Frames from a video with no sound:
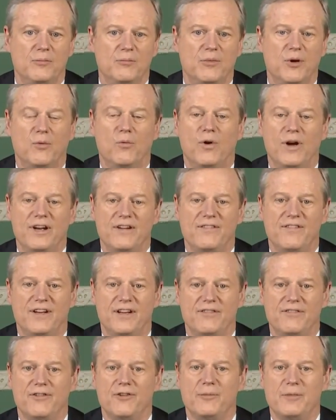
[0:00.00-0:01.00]
But one
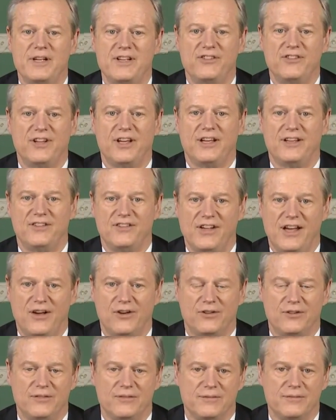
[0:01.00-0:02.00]
event for me stands
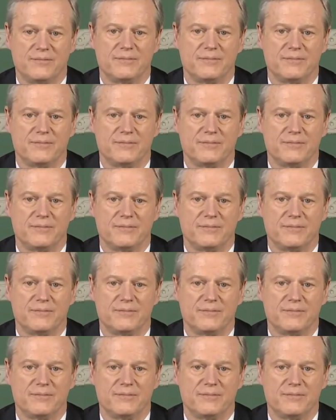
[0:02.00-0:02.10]
out.